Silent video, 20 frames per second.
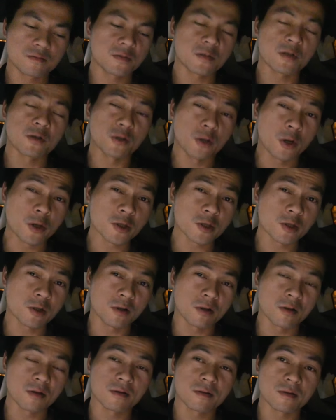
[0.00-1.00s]
the
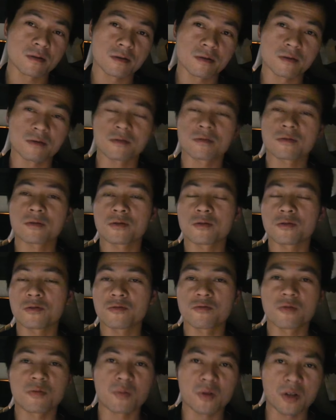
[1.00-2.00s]
nozzle, you know, to
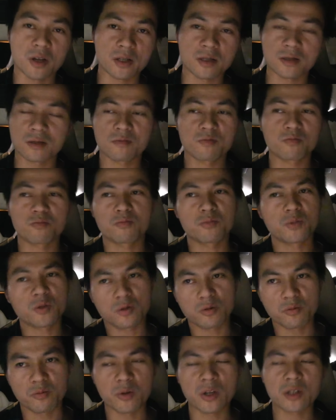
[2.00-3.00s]
replace
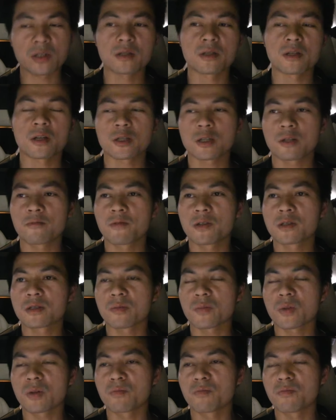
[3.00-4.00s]
just replace the nozzle with
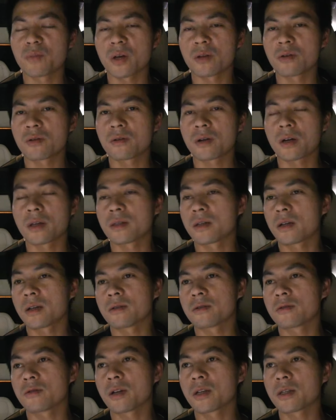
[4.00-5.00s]
something better, and
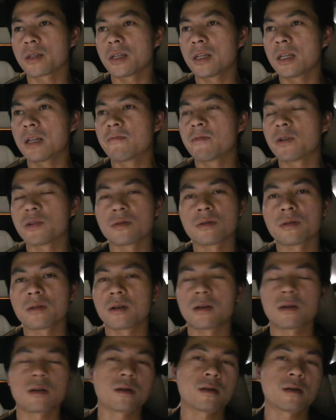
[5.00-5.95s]
then you get even uh,